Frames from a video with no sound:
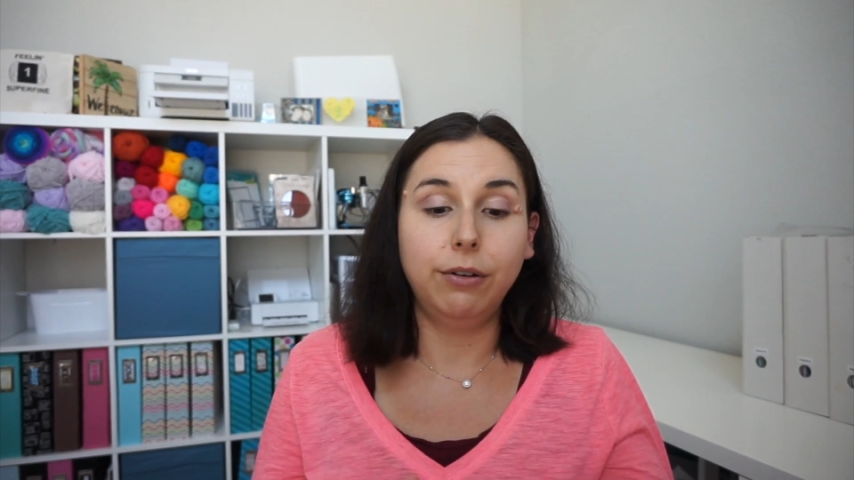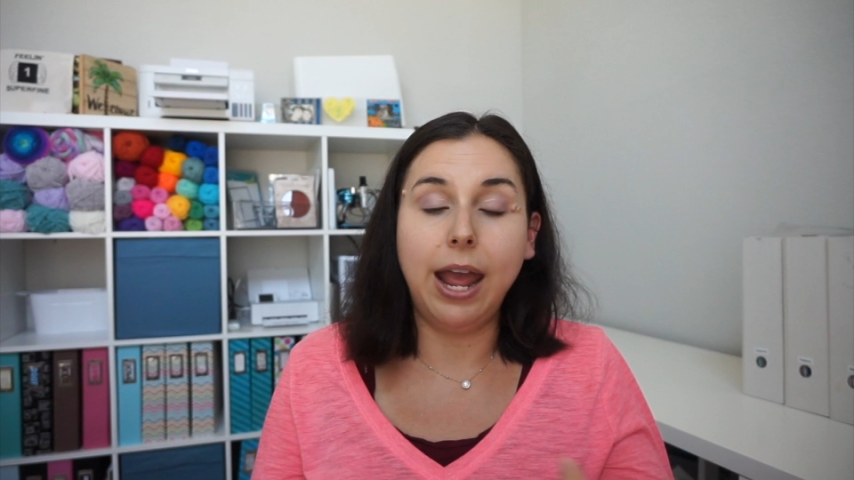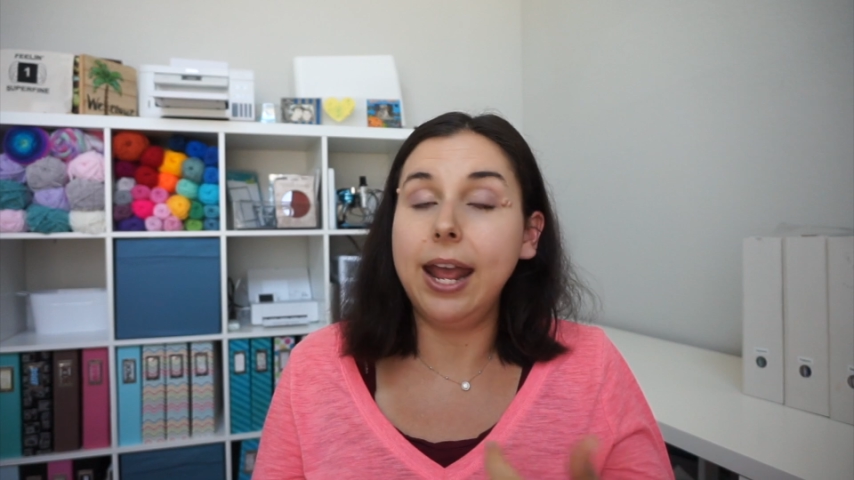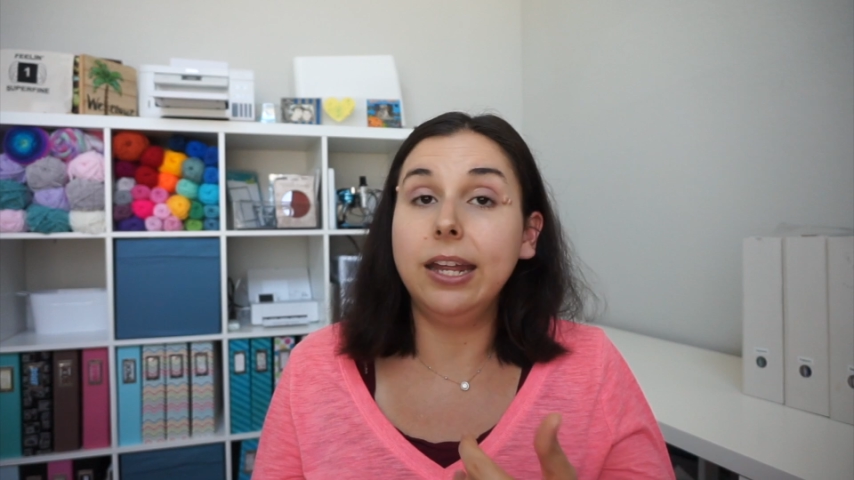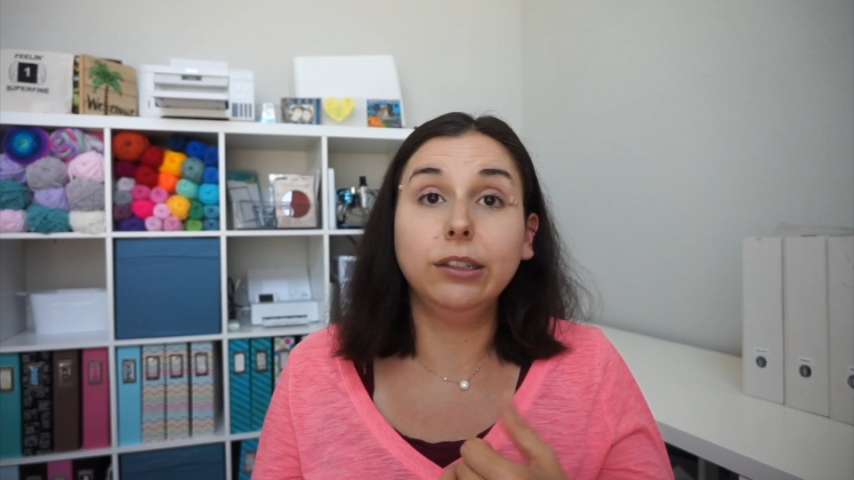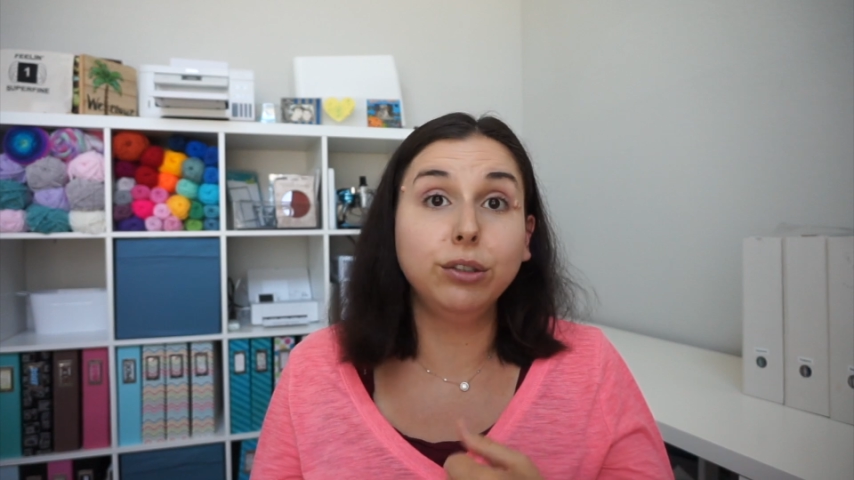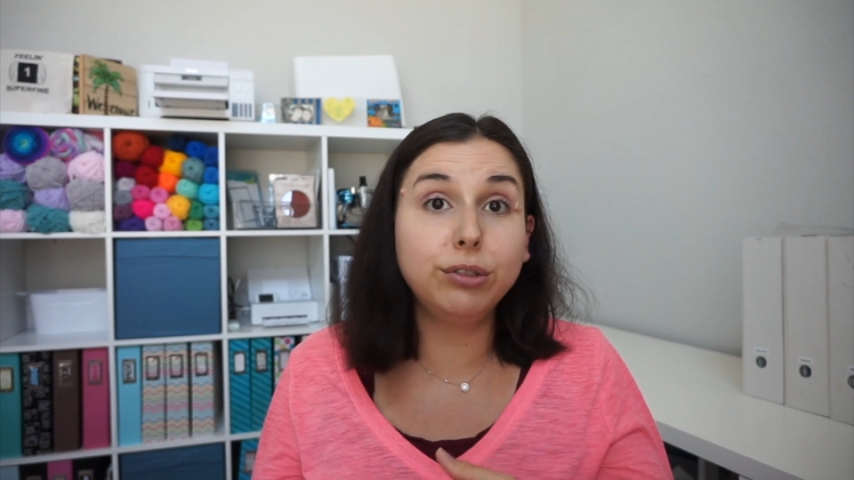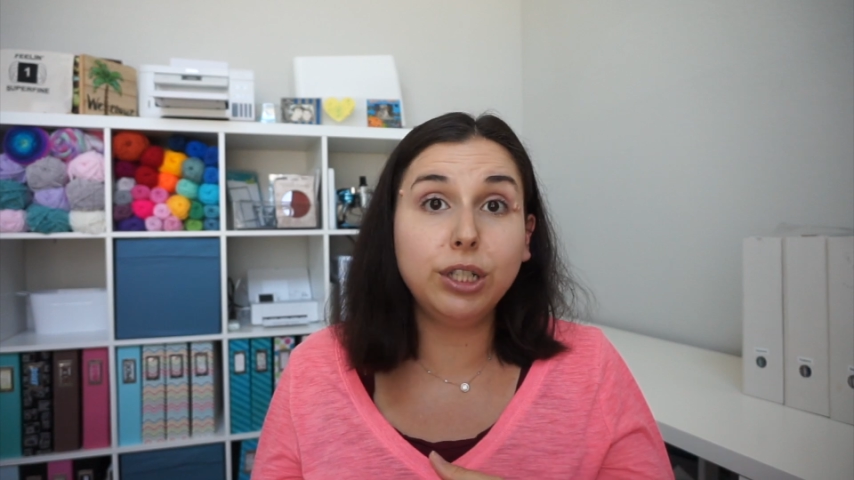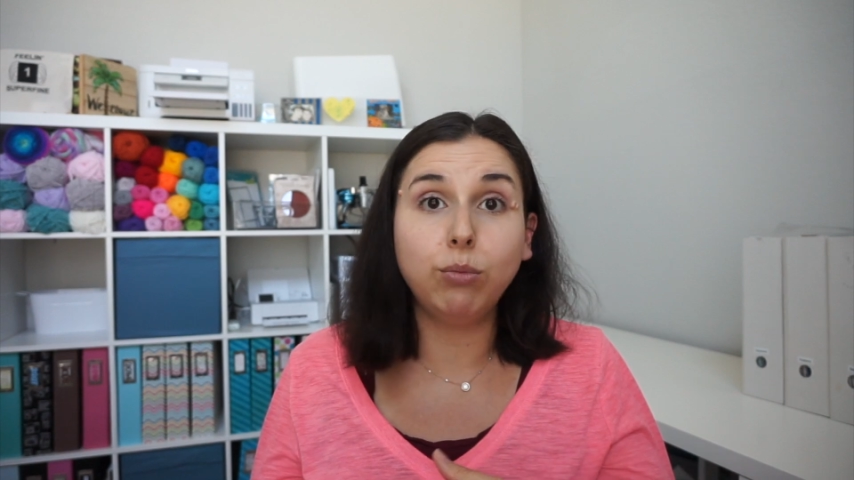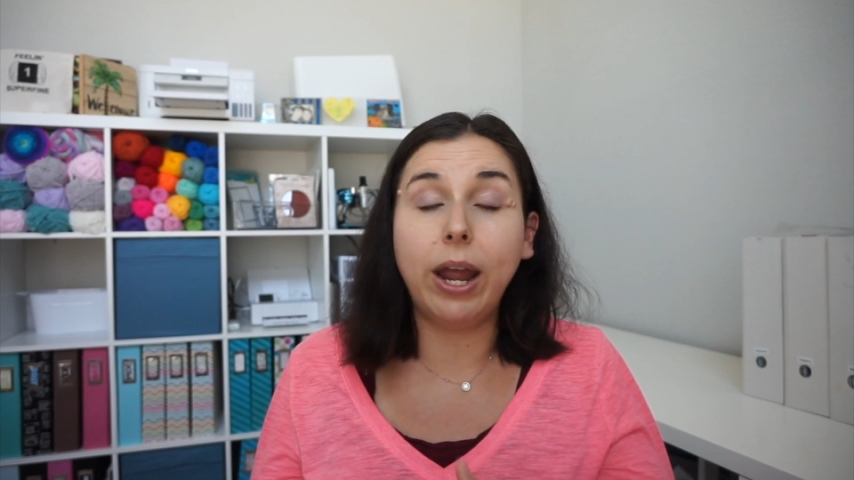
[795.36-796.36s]
a,
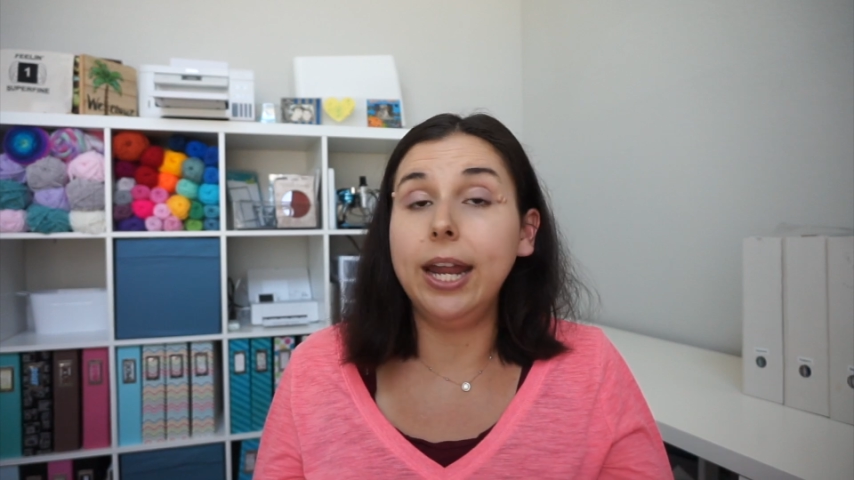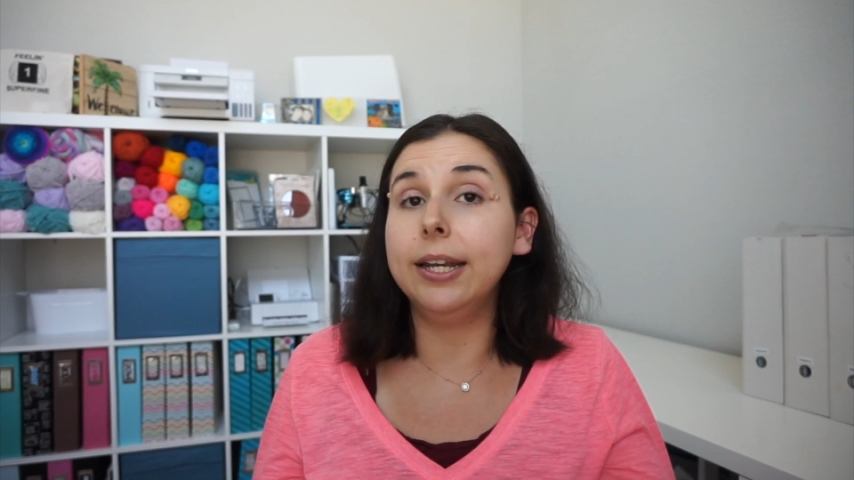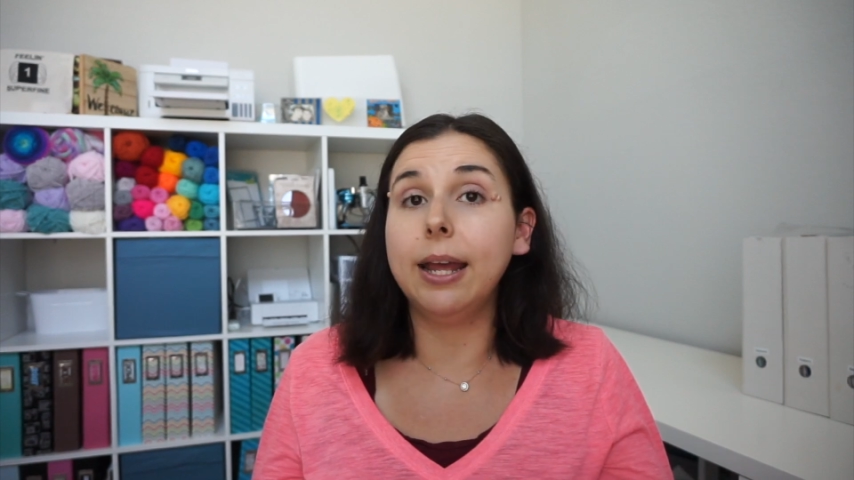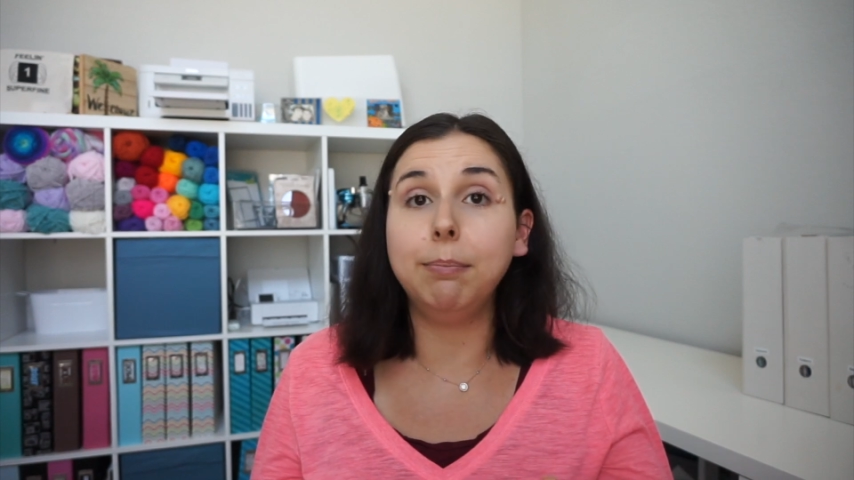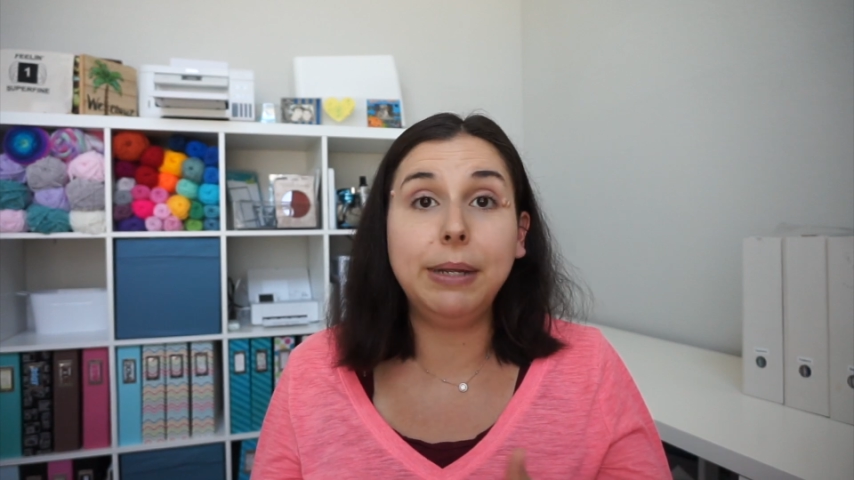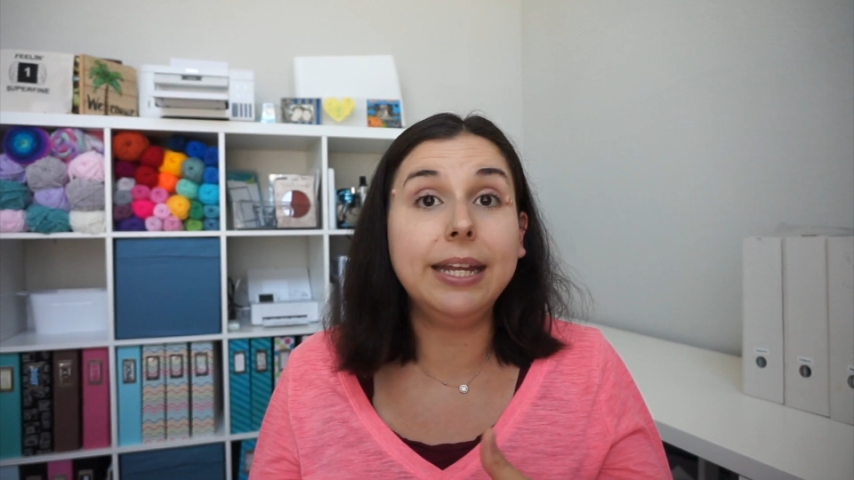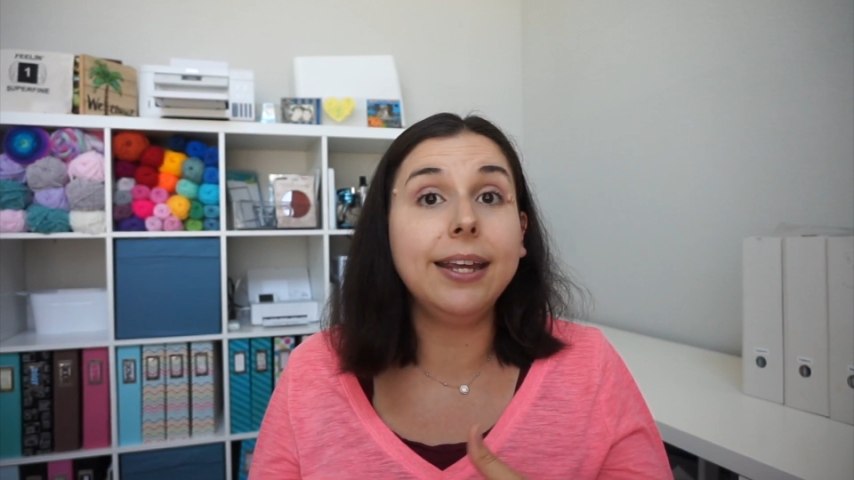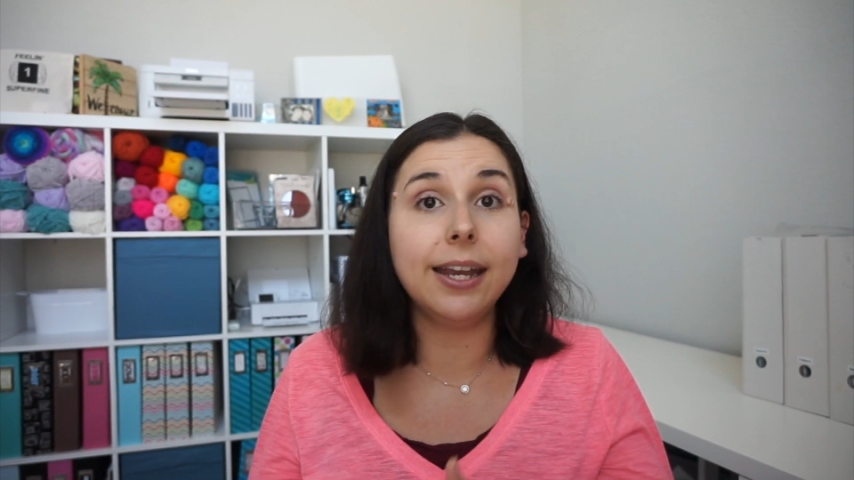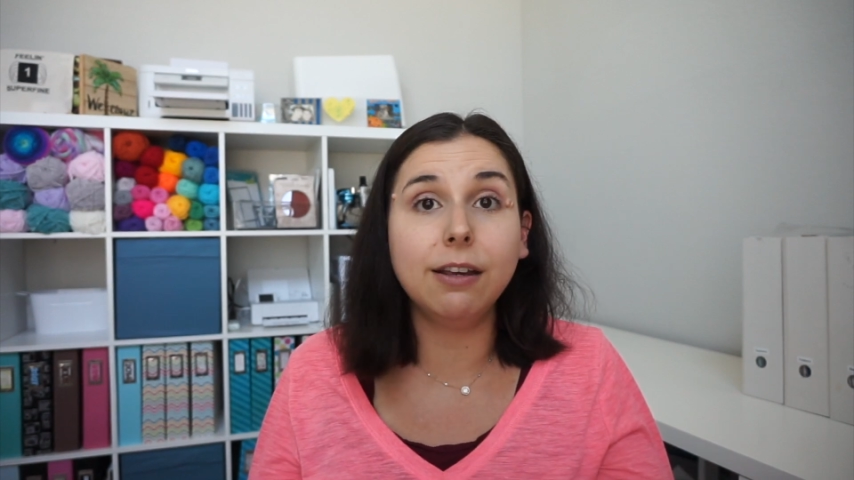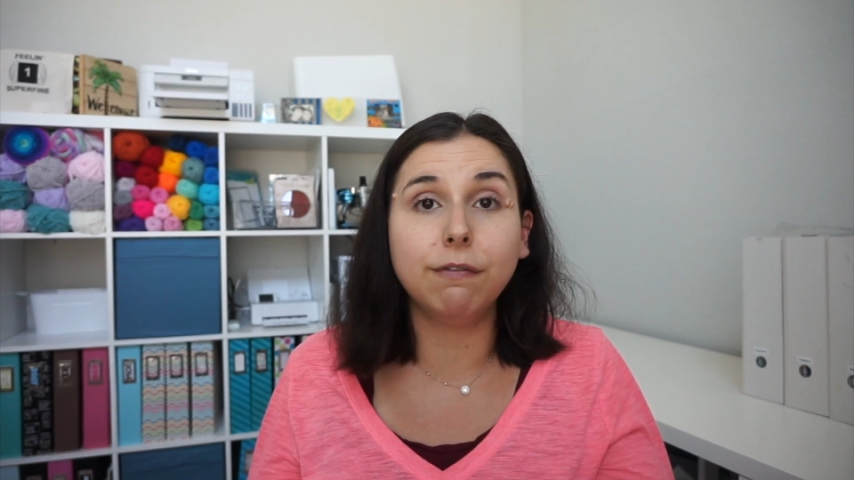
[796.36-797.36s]
losing weight, and B,
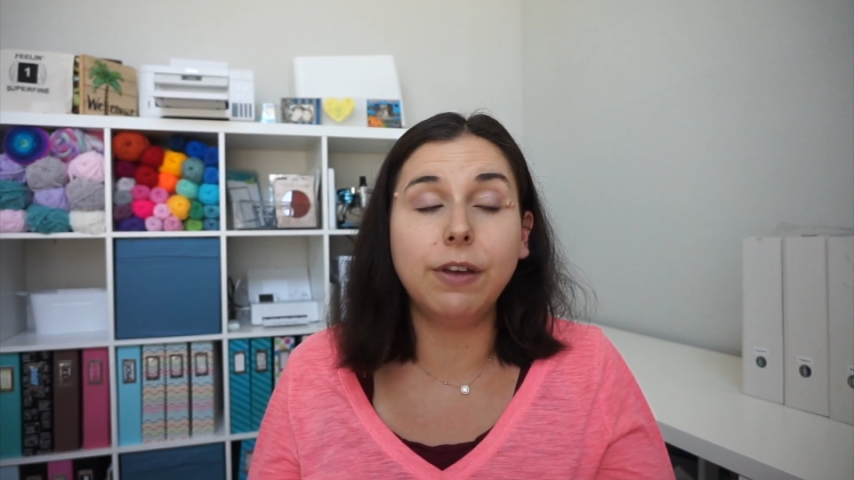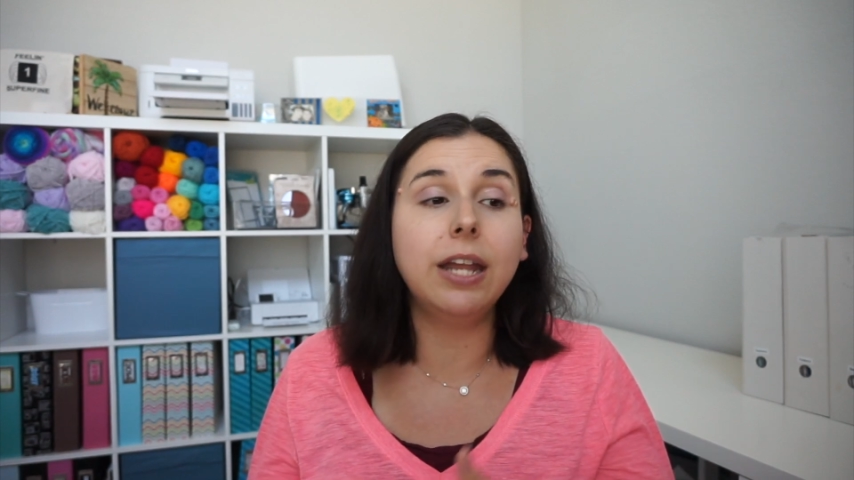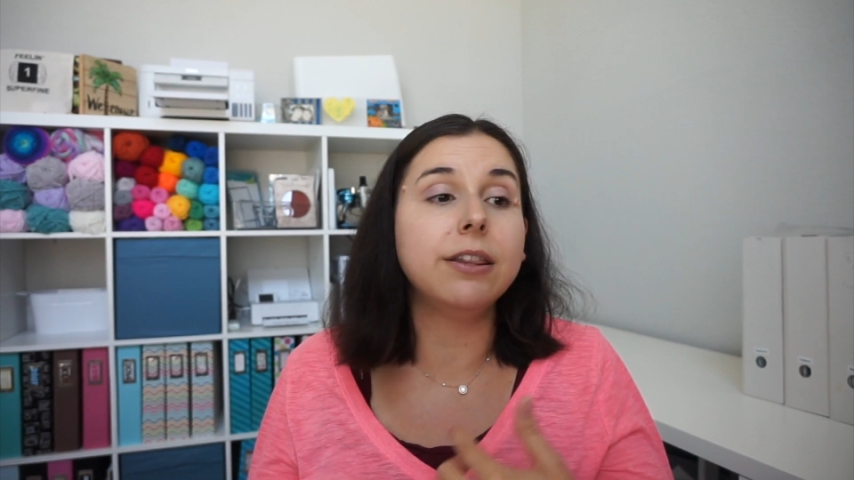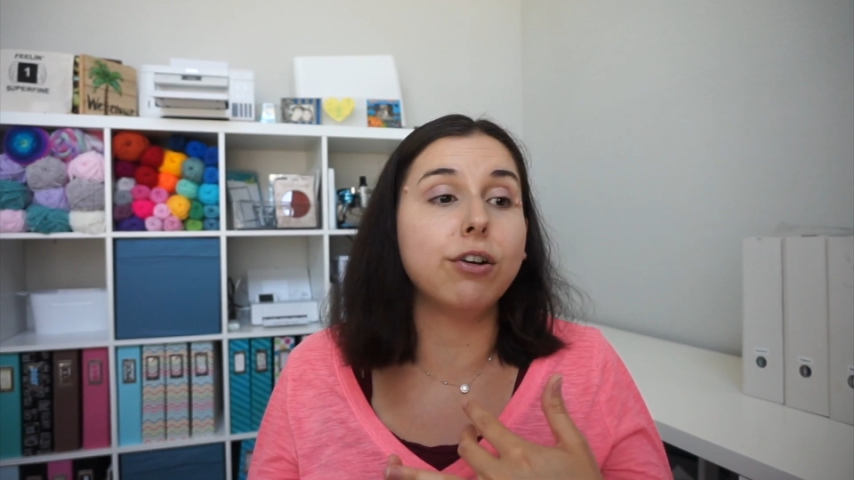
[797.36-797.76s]
getting fit,